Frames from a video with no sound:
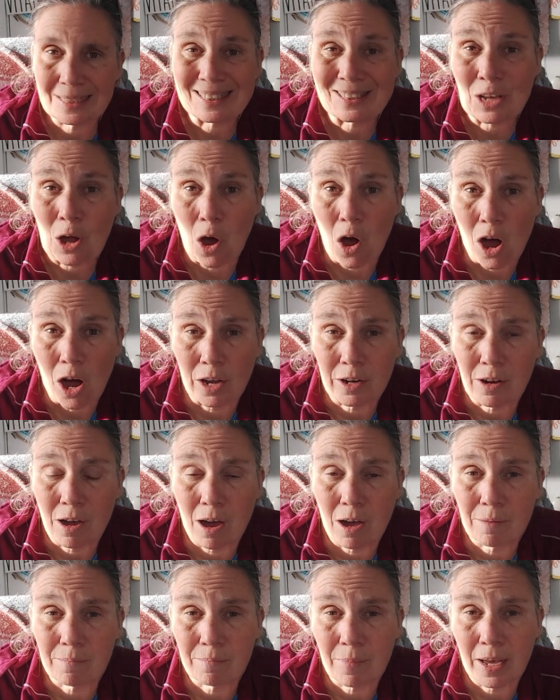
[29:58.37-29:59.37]
It's gone
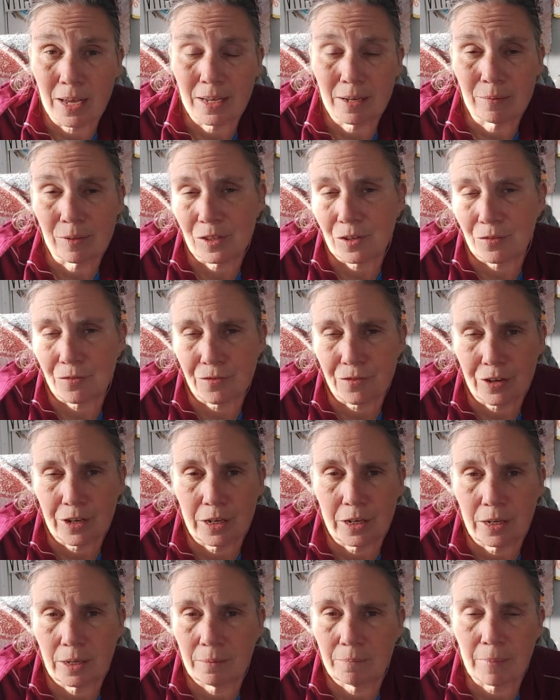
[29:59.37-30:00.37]
on it was a
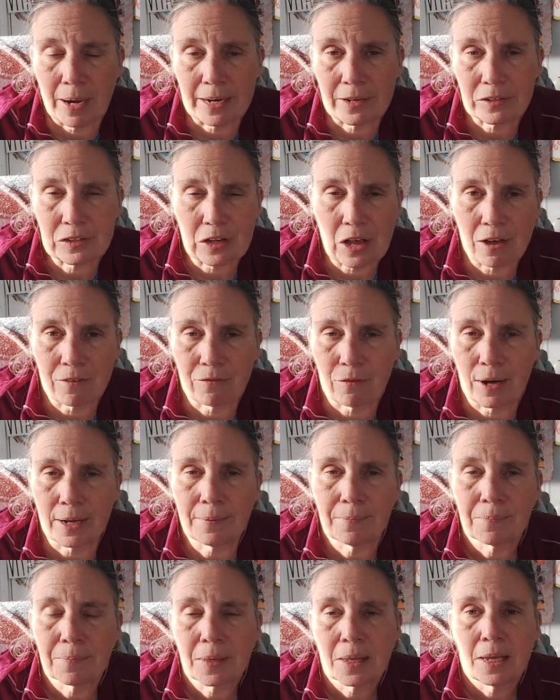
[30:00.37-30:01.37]
free Microsoft
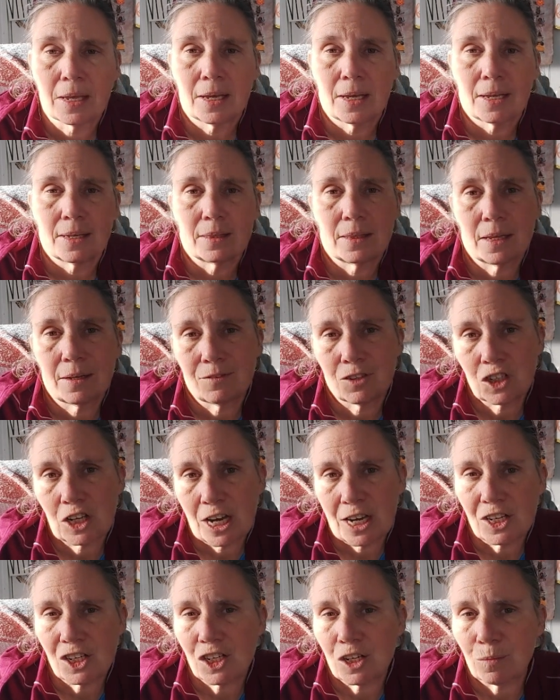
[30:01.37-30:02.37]
one. They've
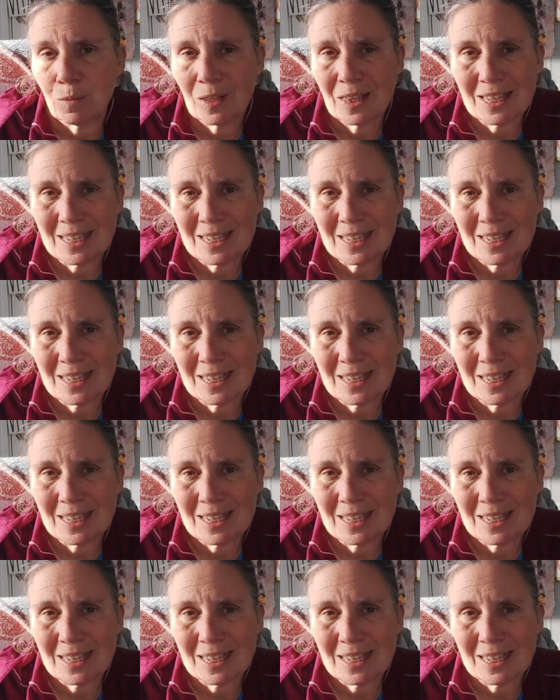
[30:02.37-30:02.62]
changed it with